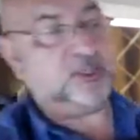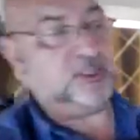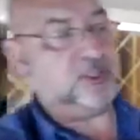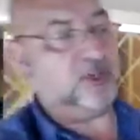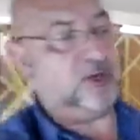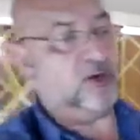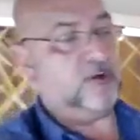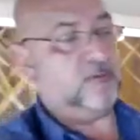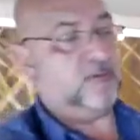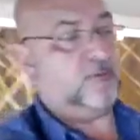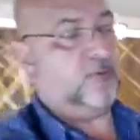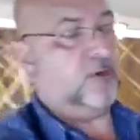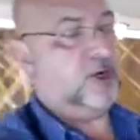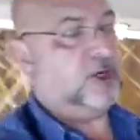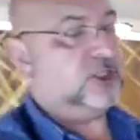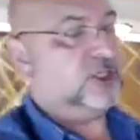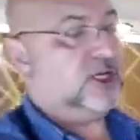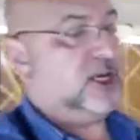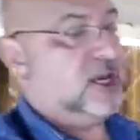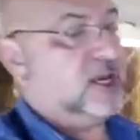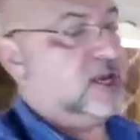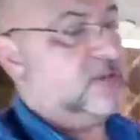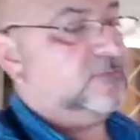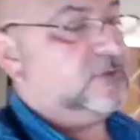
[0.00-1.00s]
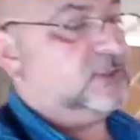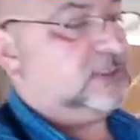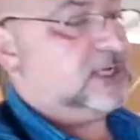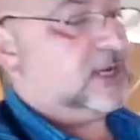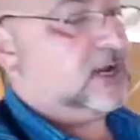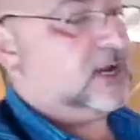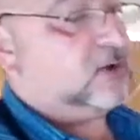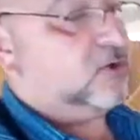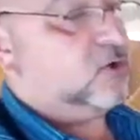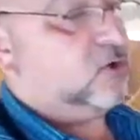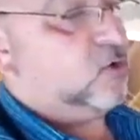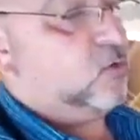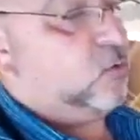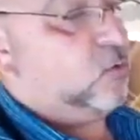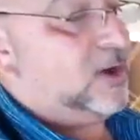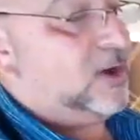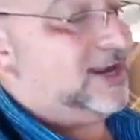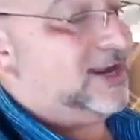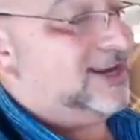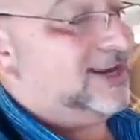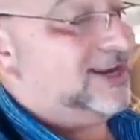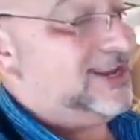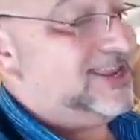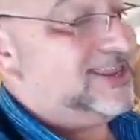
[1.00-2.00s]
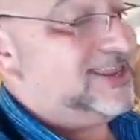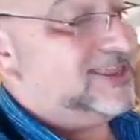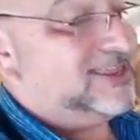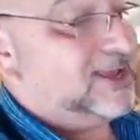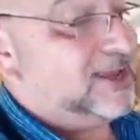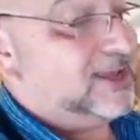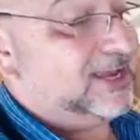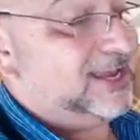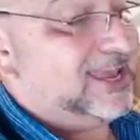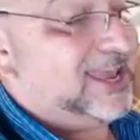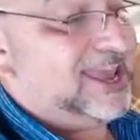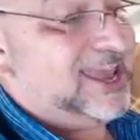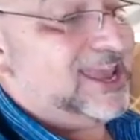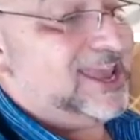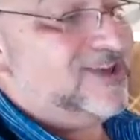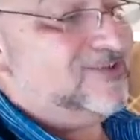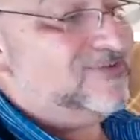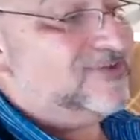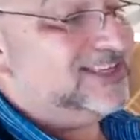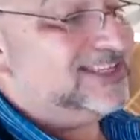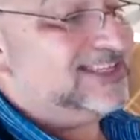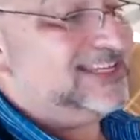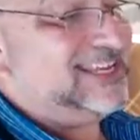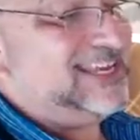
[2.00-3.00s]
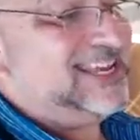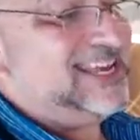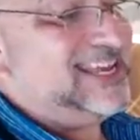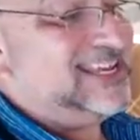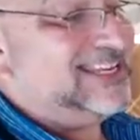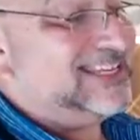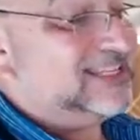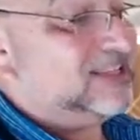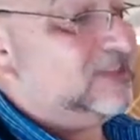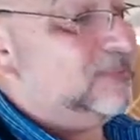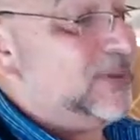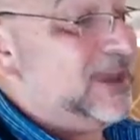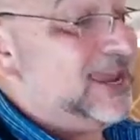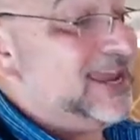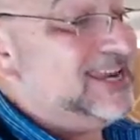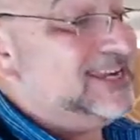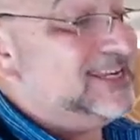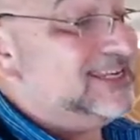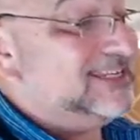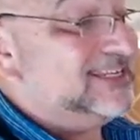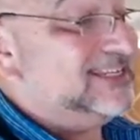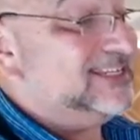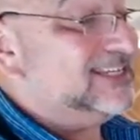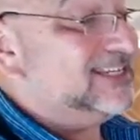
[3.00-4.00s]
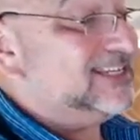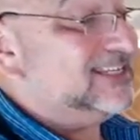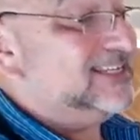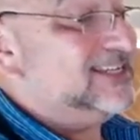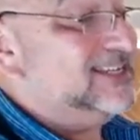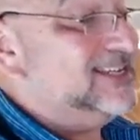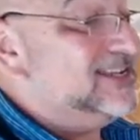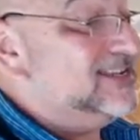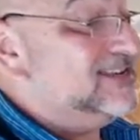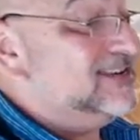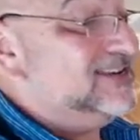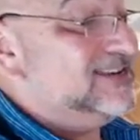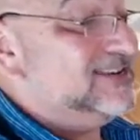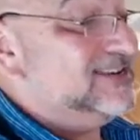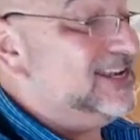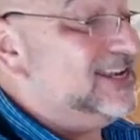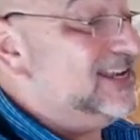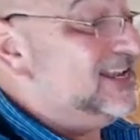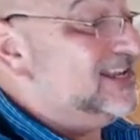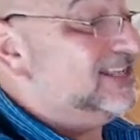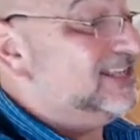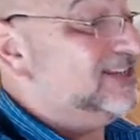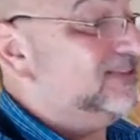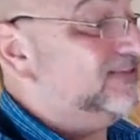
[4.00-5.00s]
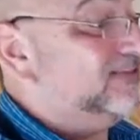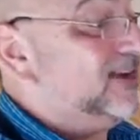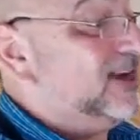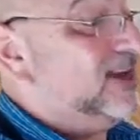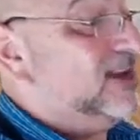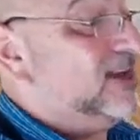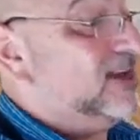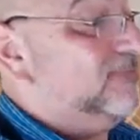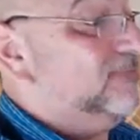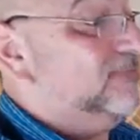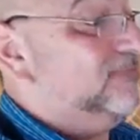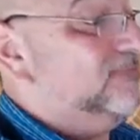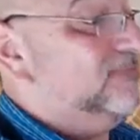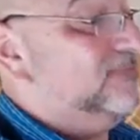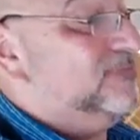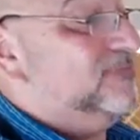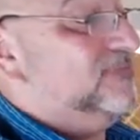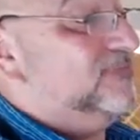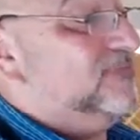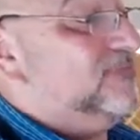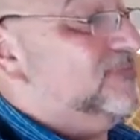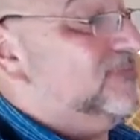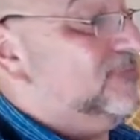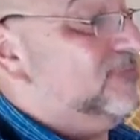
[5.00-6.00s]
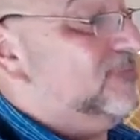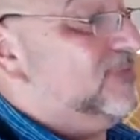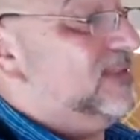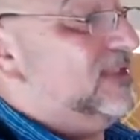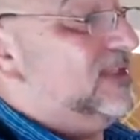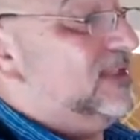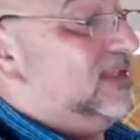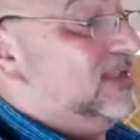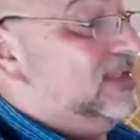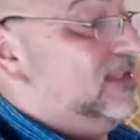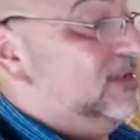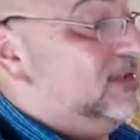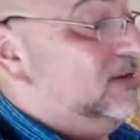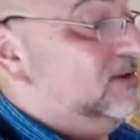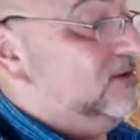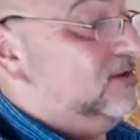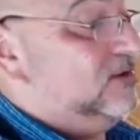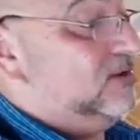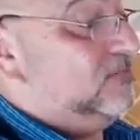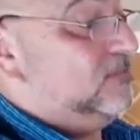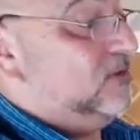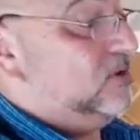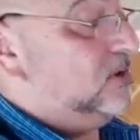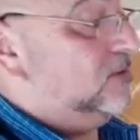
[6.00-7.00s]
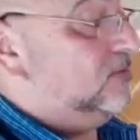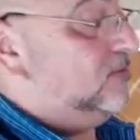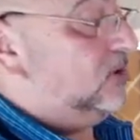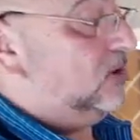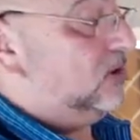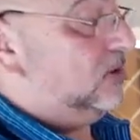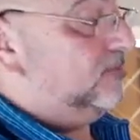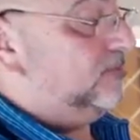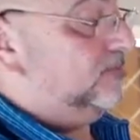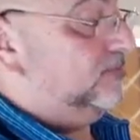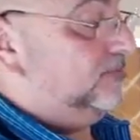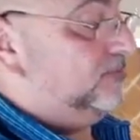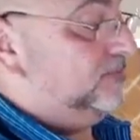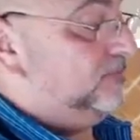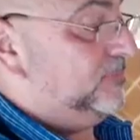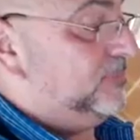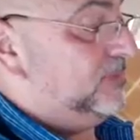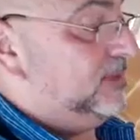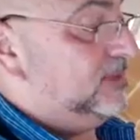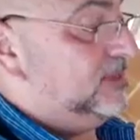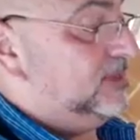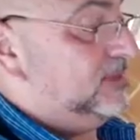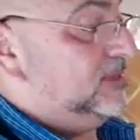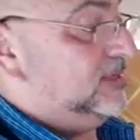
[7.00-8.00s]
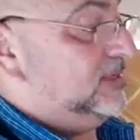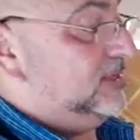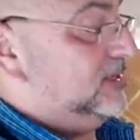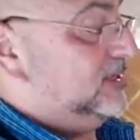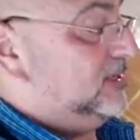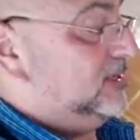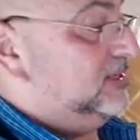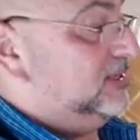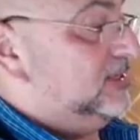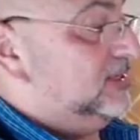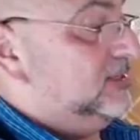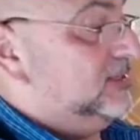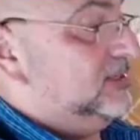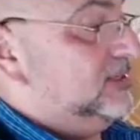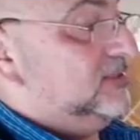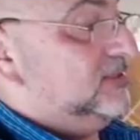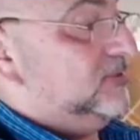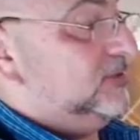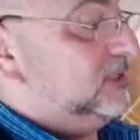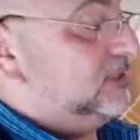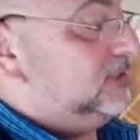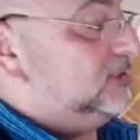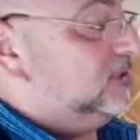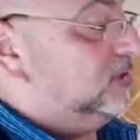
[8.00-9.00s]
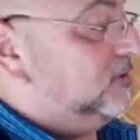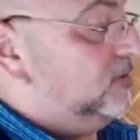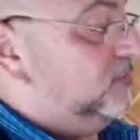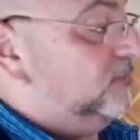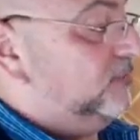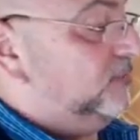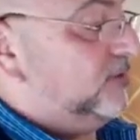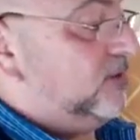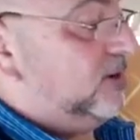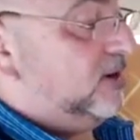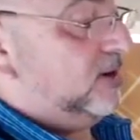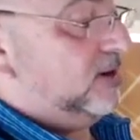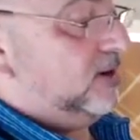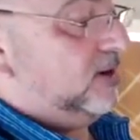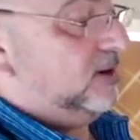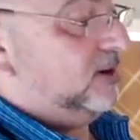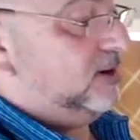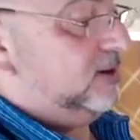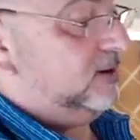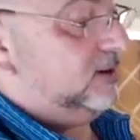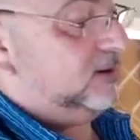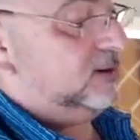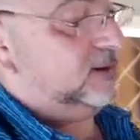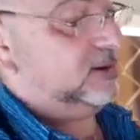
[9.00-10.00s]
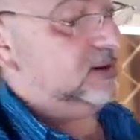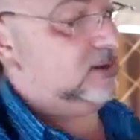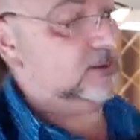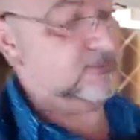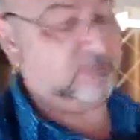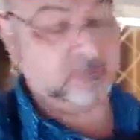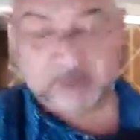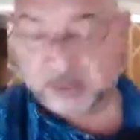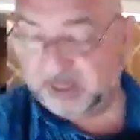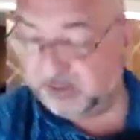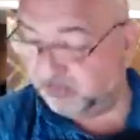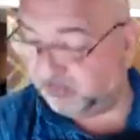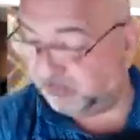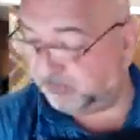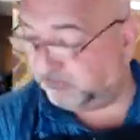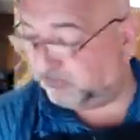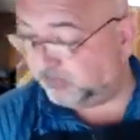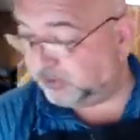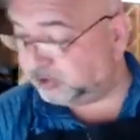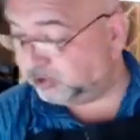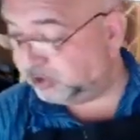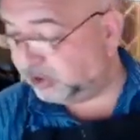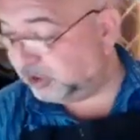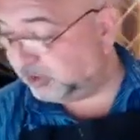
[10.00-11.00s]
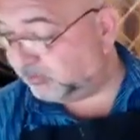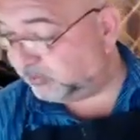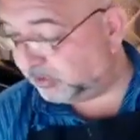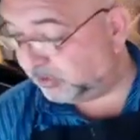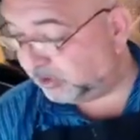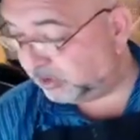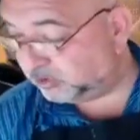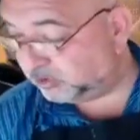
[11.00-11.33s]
a fresh canvas how quickly the canvas eats the paint? Just eats it right up. Nom nom nom. So it doesn't go far. Keep refreshing your brush.